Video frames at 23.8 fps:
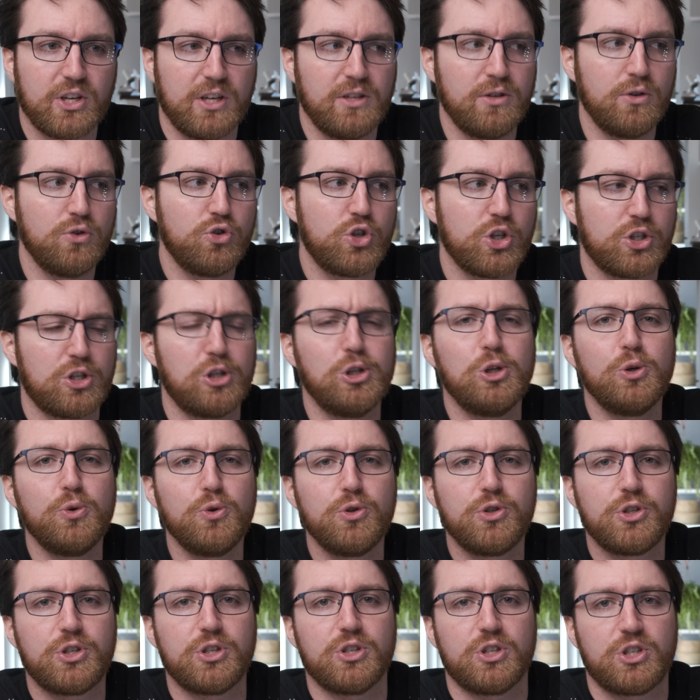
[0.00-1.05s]
and you just
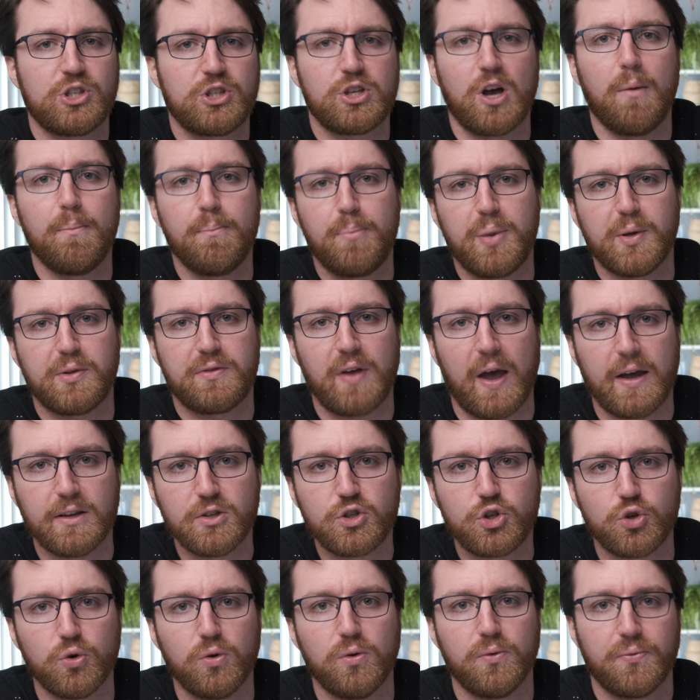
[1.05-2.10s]
lose some
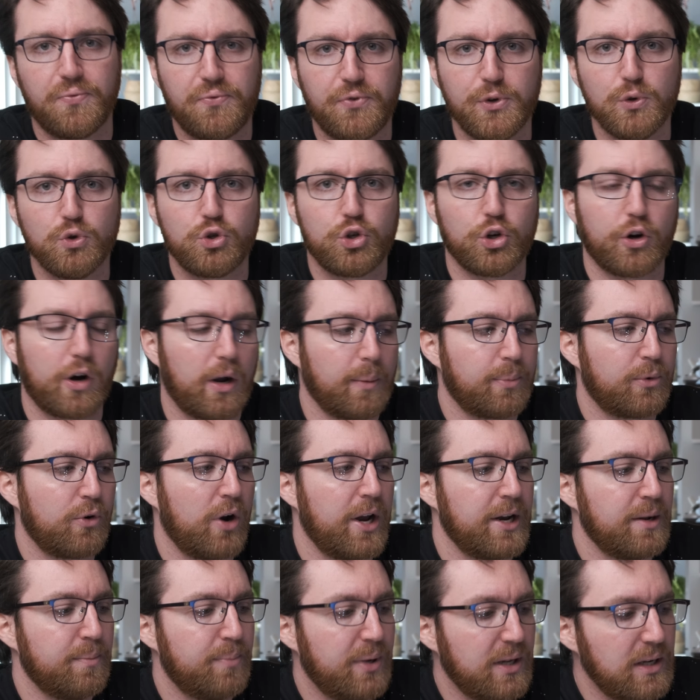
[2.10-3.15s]
potential future
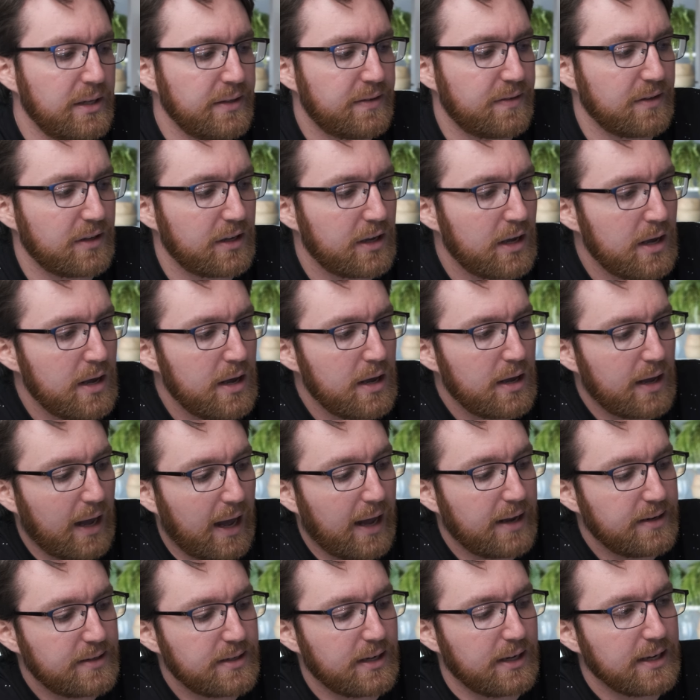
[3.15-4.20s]
upgradability.
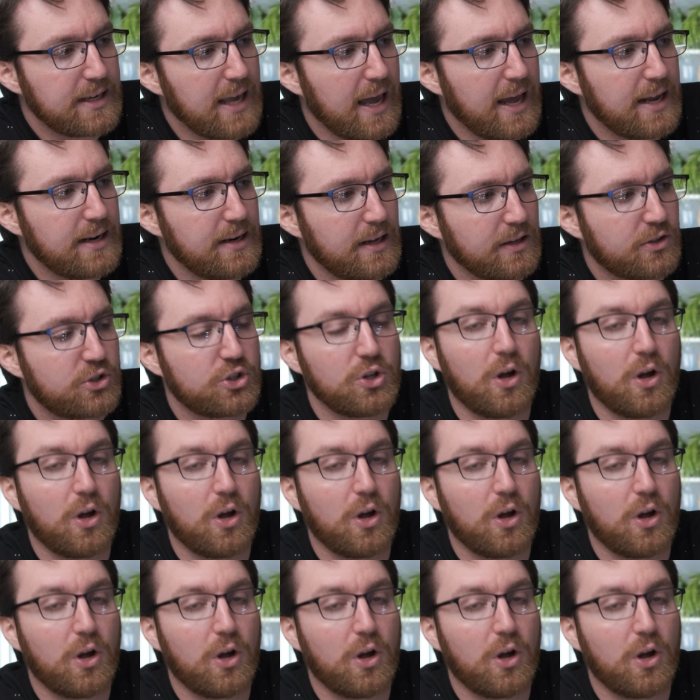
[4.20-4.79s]
And again, it's